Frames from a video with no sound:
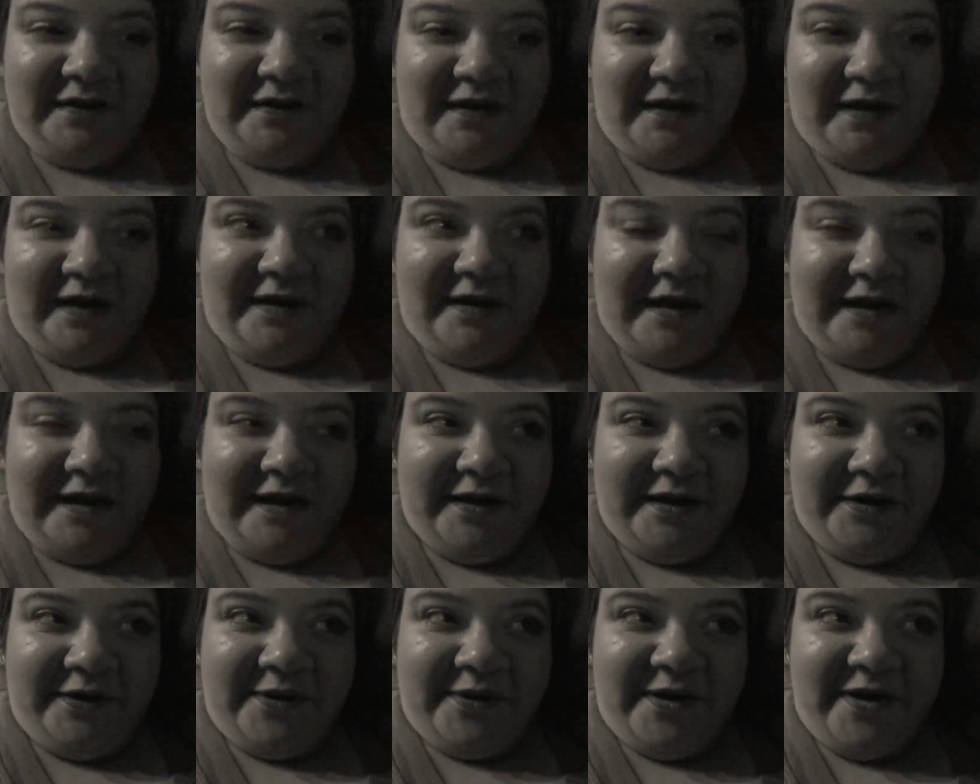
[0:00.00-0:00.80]
I
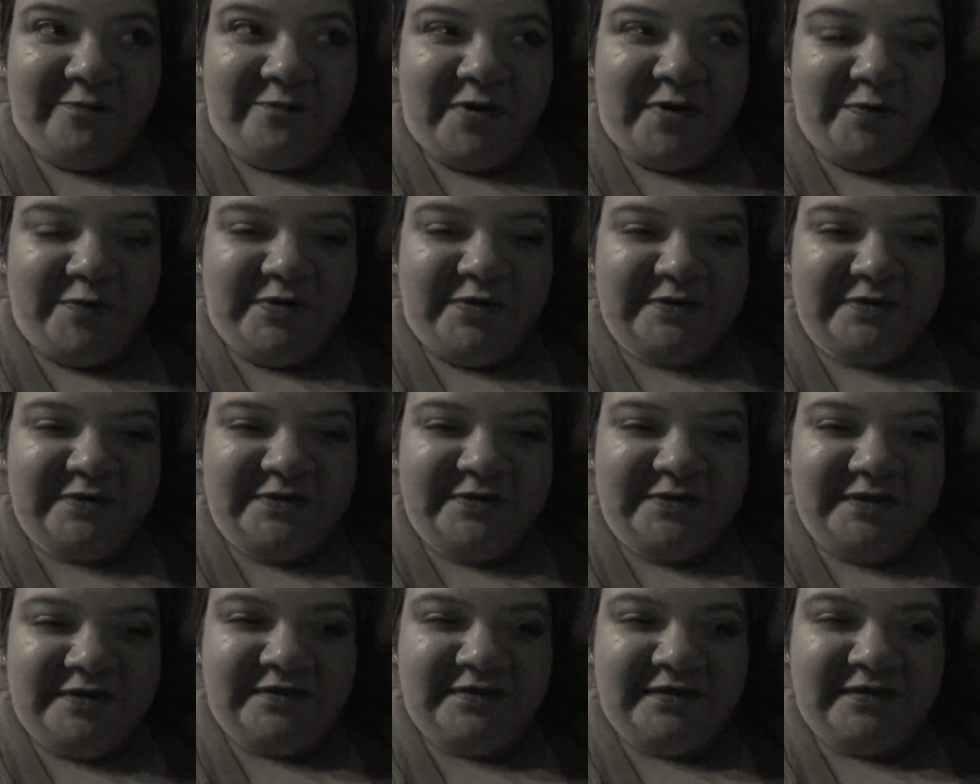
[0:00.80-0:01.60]
can't go have my wisdom
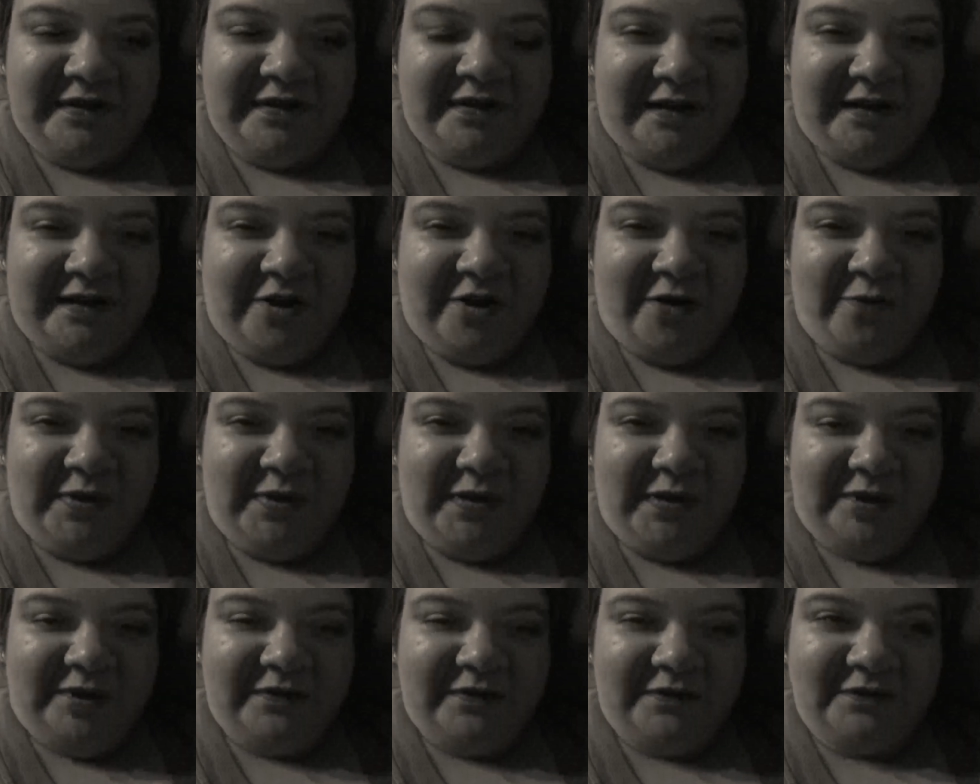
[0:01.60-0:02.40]
teeth taken out,
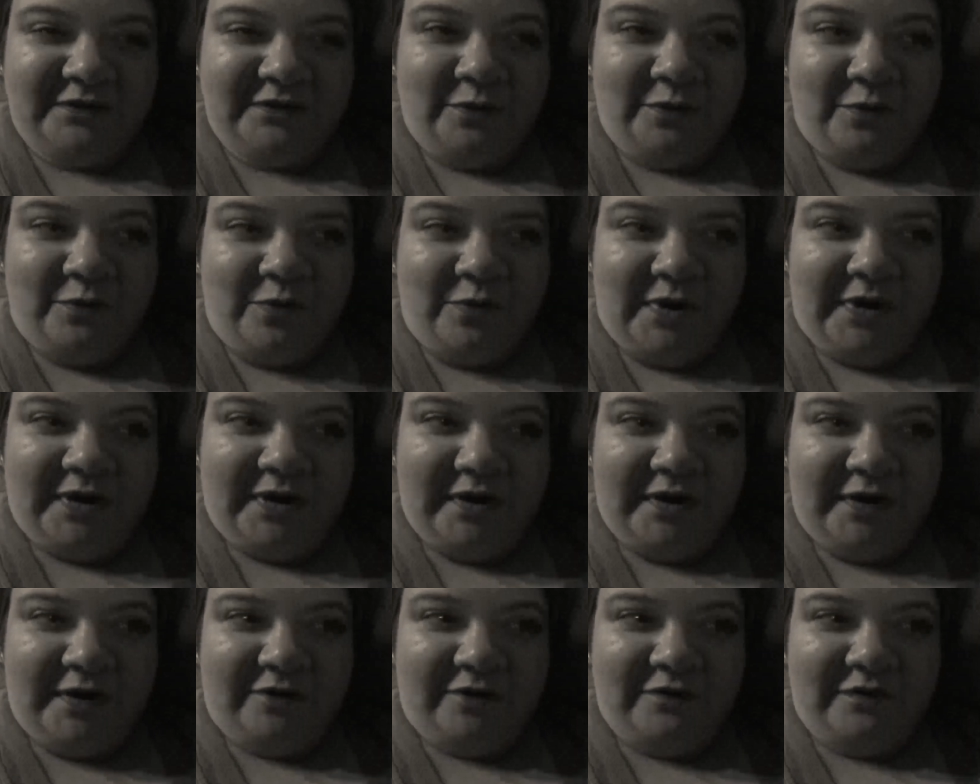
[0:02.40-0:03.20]
because what
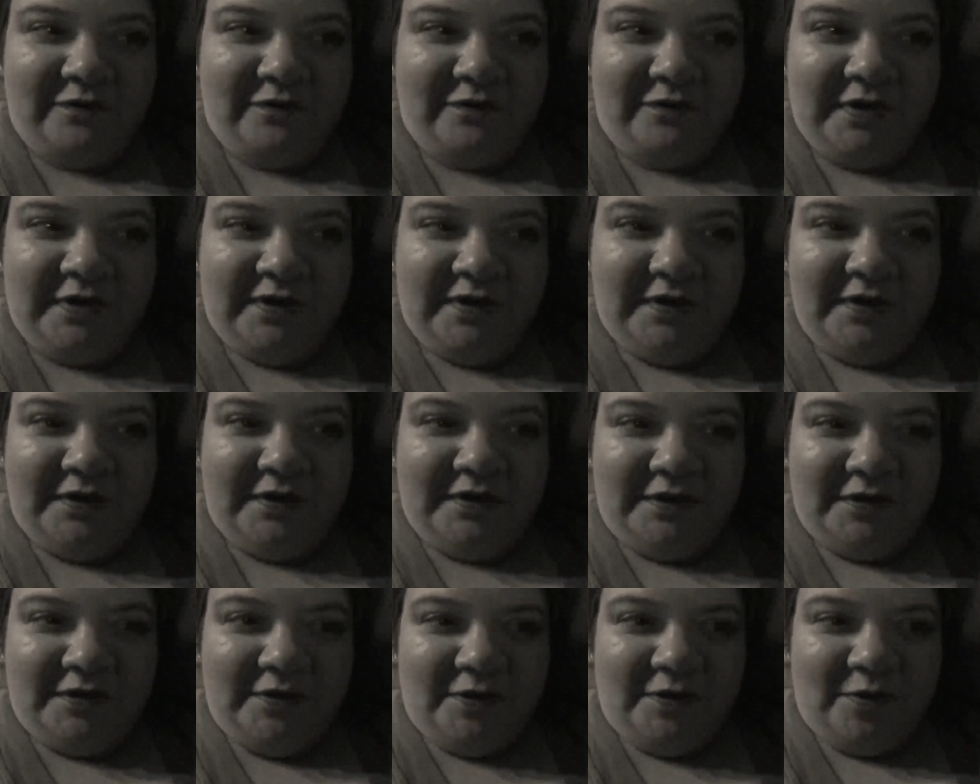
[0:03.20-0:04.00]
if
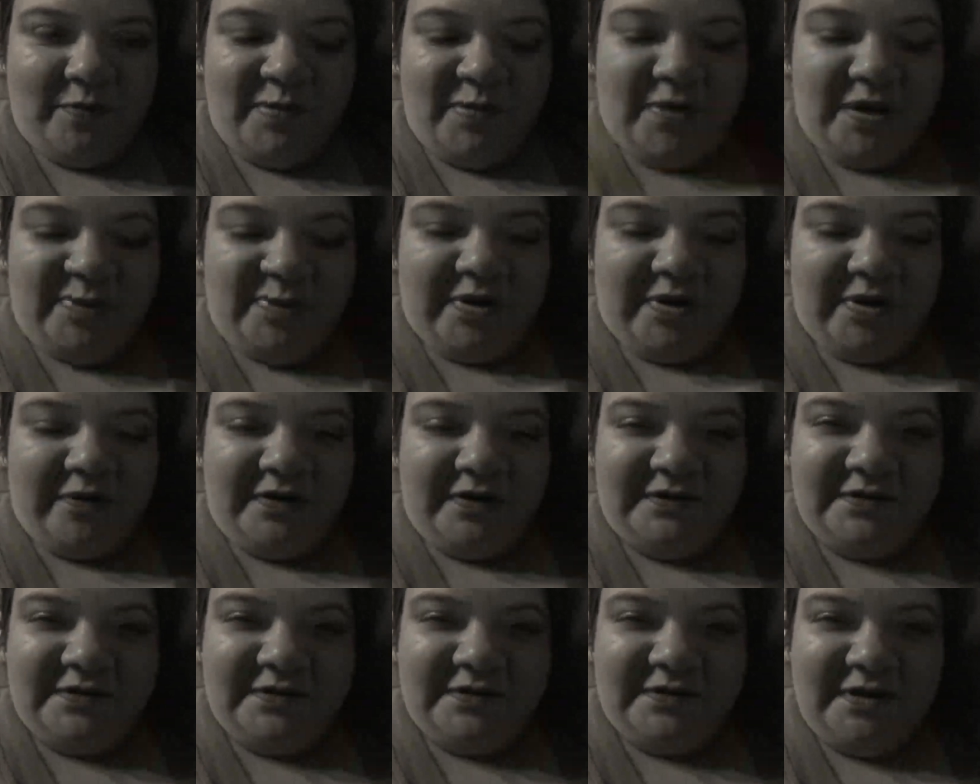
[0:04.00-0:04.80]
my
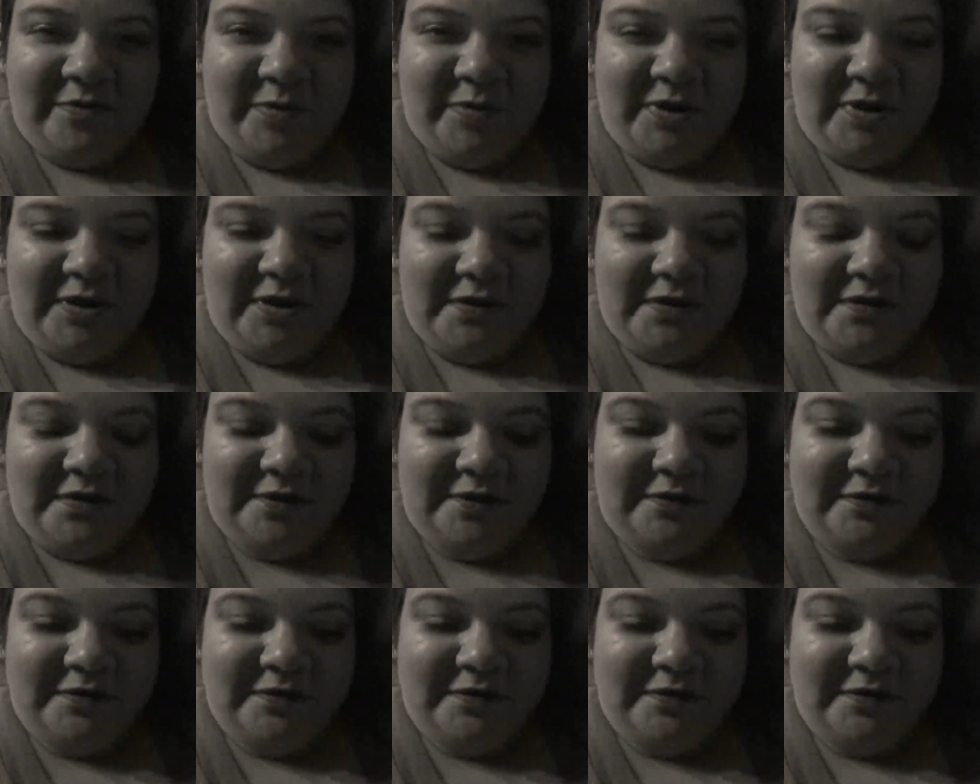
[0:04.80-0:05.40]
parents need me?